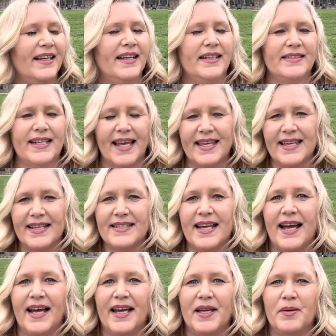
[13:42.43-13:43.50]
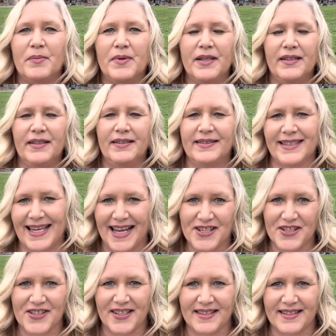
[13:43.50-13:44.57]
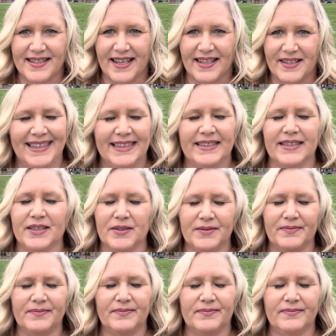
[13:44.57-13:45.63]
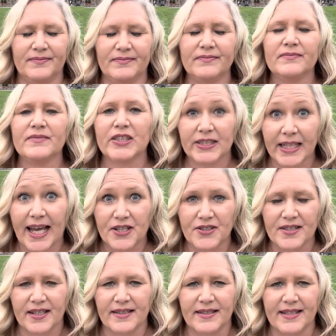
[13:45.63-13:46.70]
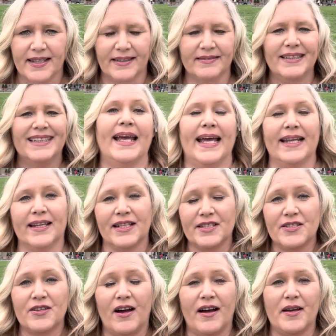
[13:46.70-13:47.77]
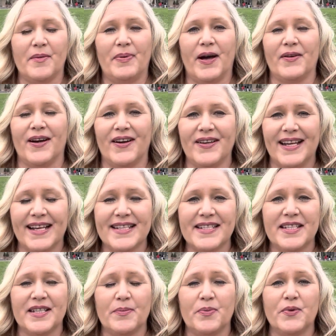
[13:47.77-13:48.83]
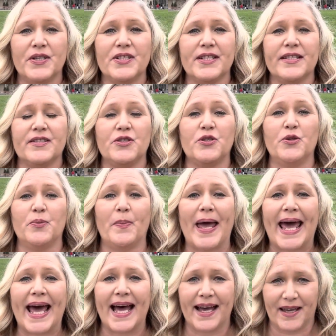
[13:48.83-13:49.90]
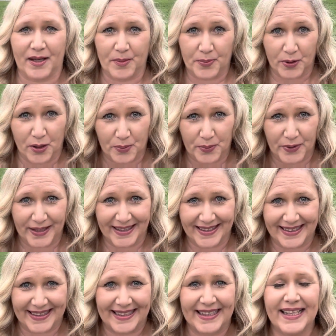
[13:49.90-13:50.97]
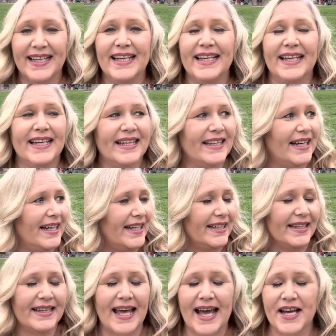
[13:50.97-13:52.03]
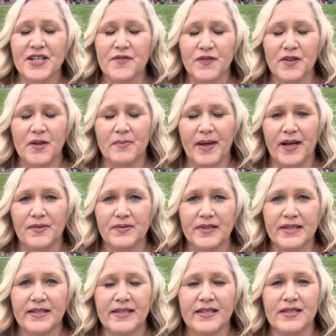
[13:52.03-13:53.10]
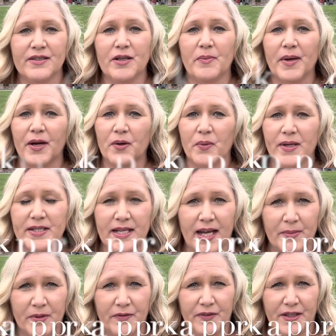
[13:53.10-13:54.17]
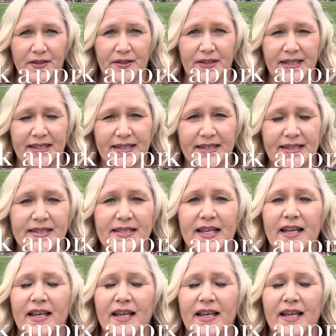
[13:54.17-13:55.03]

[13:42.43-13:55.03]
taking time to catch a sunset. Just catch a sunset. And let's talk about our next tip, which is to pack appropriately. In the Asheville mountains, no matter what time of year it is,